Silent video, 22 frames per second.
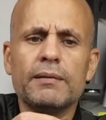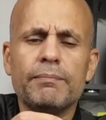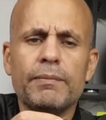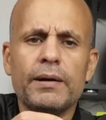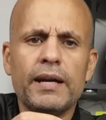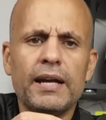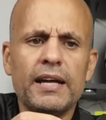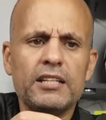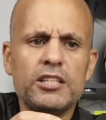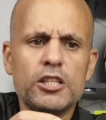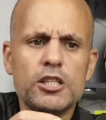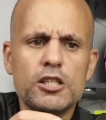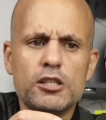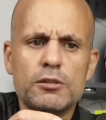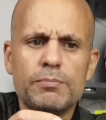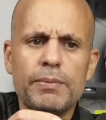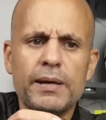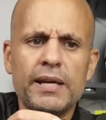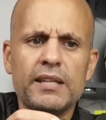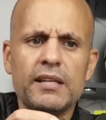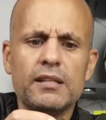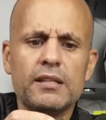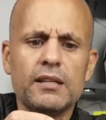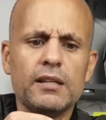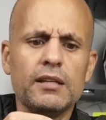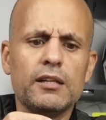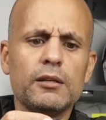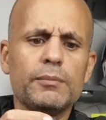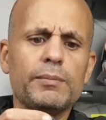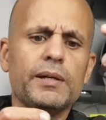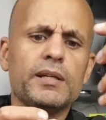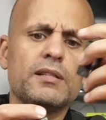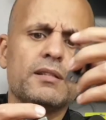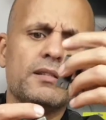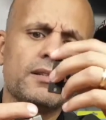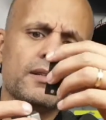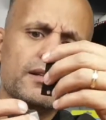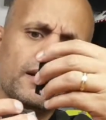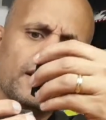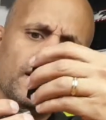but I just bend it a little bit.